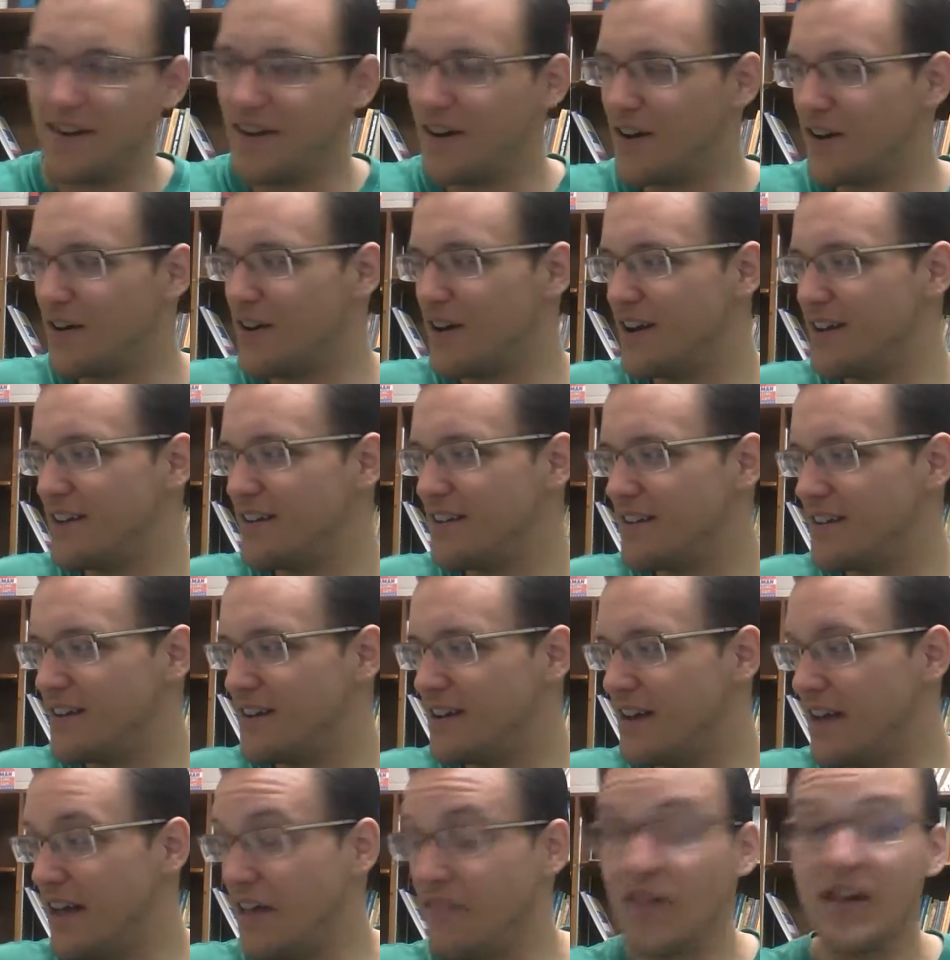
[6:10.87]
Alright,
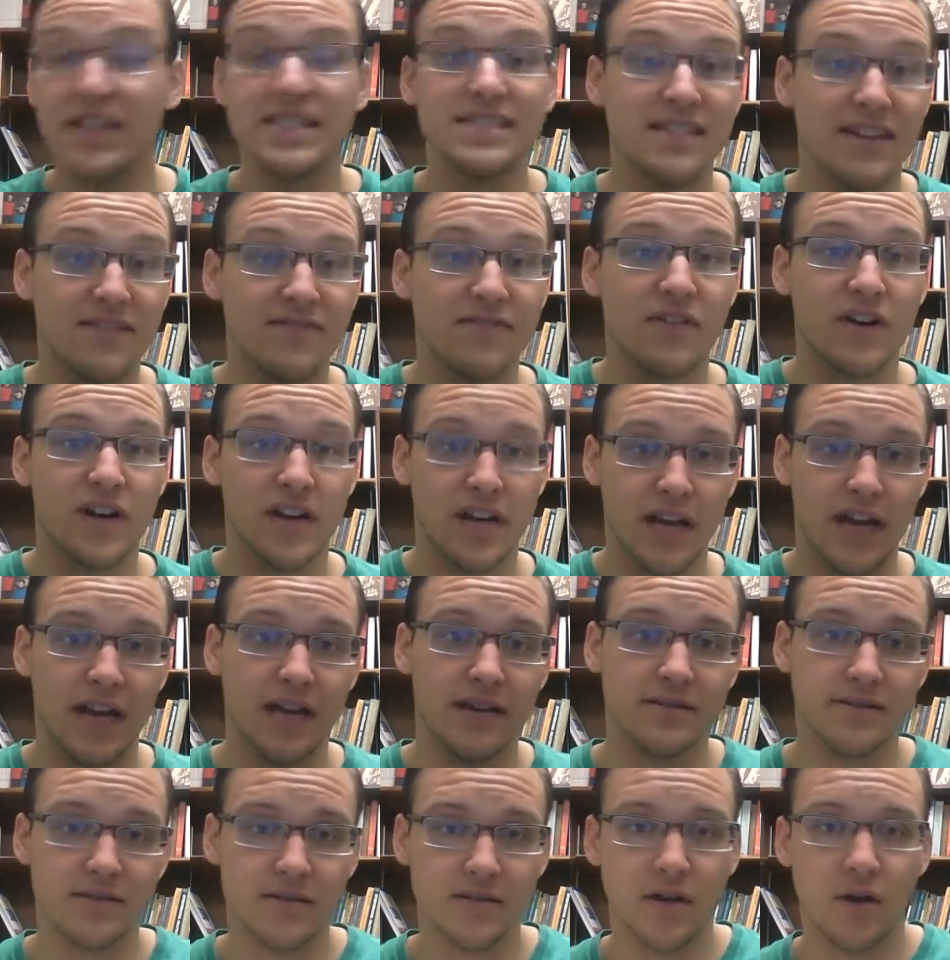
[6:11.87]
and that's it for today.
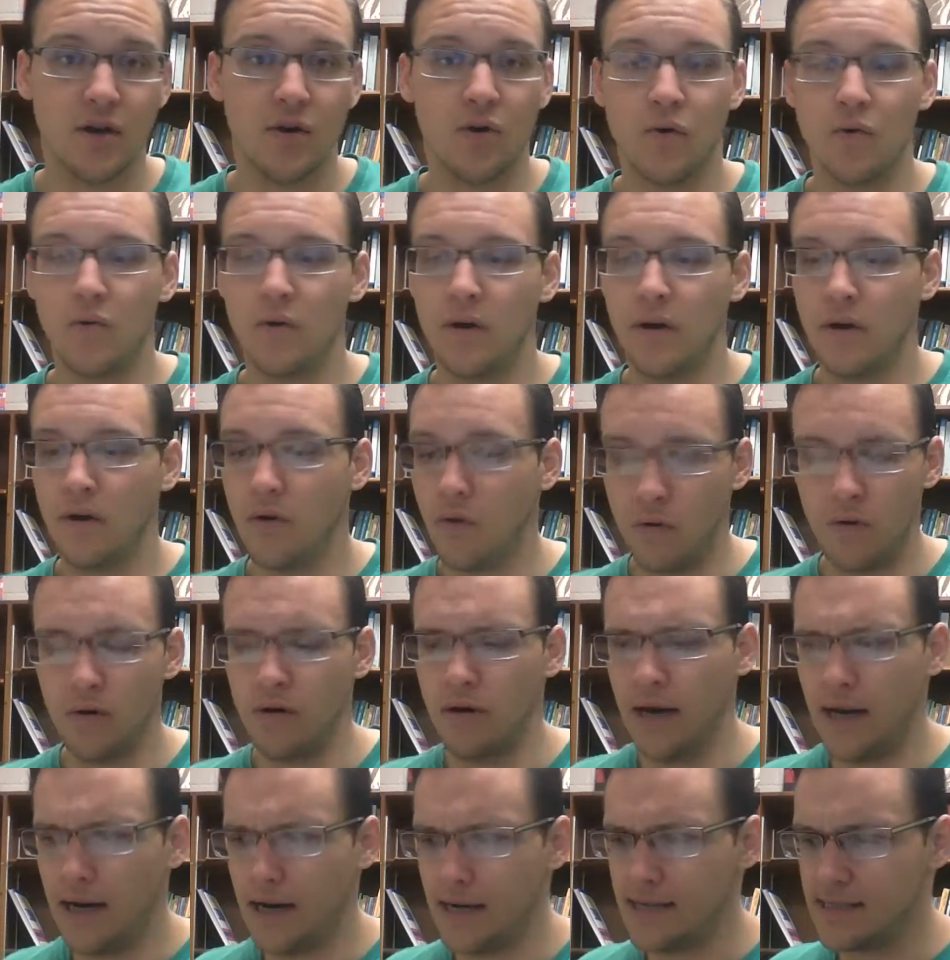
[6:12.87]
So,
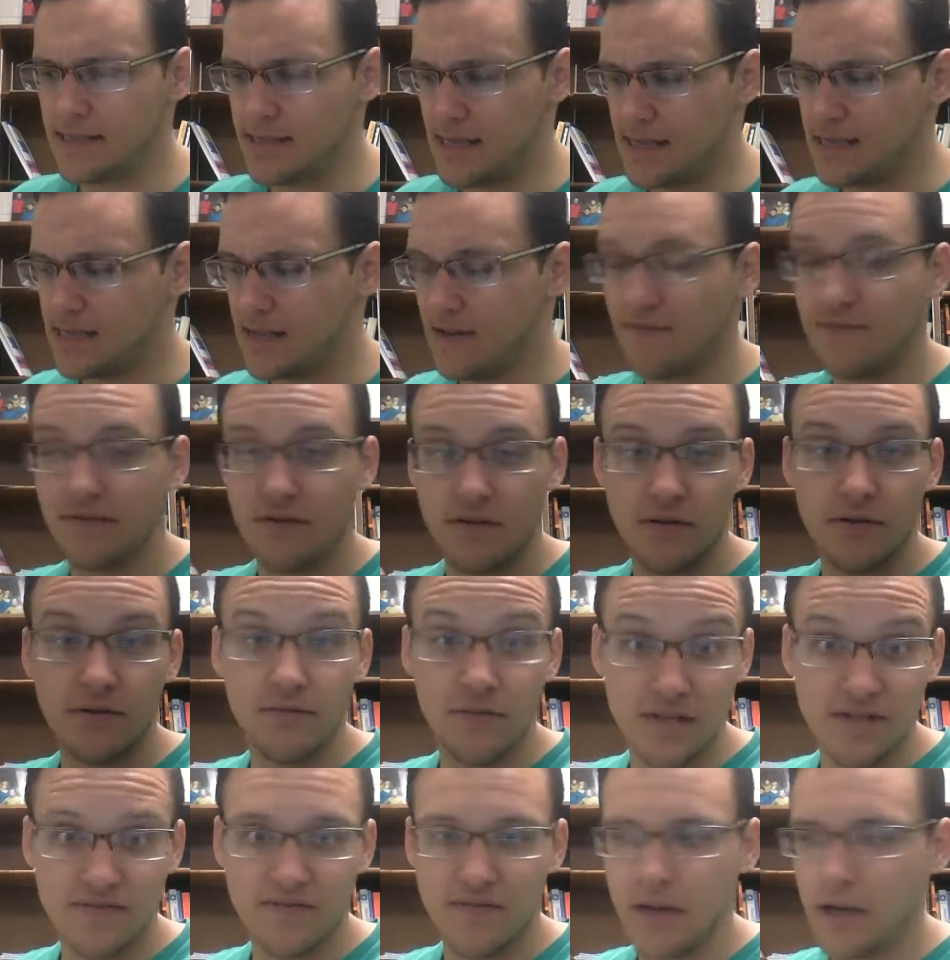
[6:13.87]
or at least that's it for
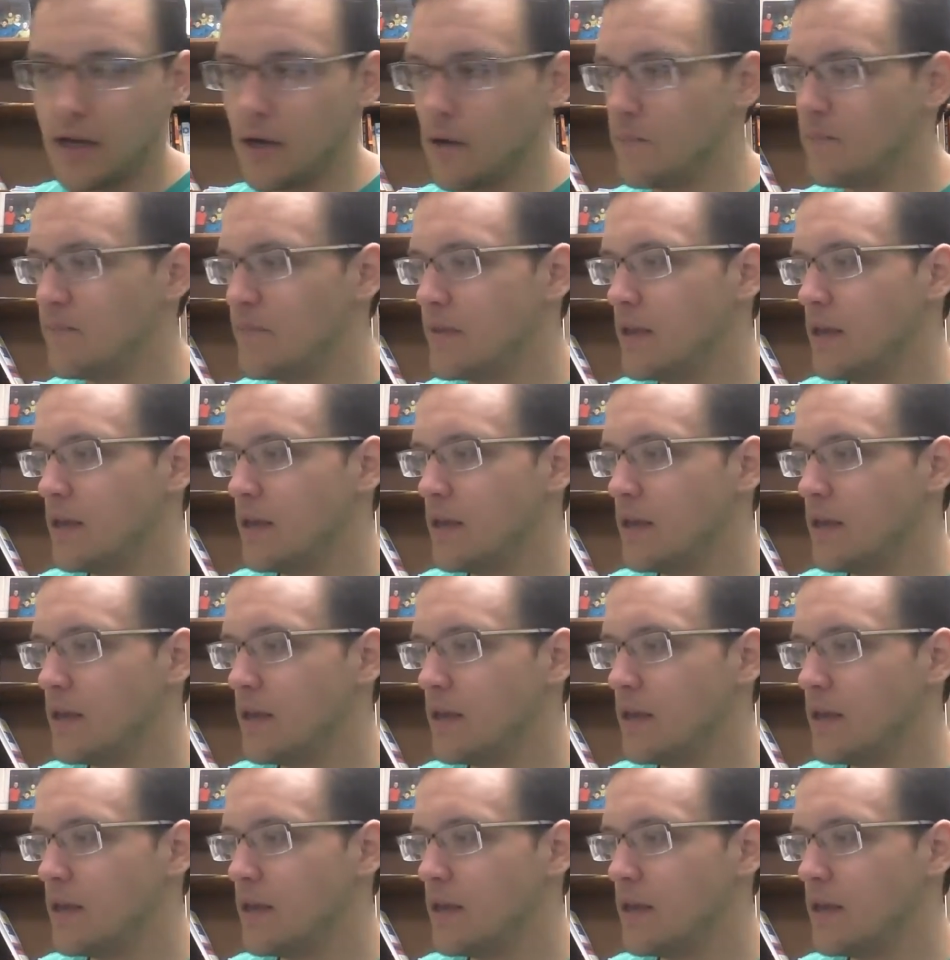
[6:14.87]
this video.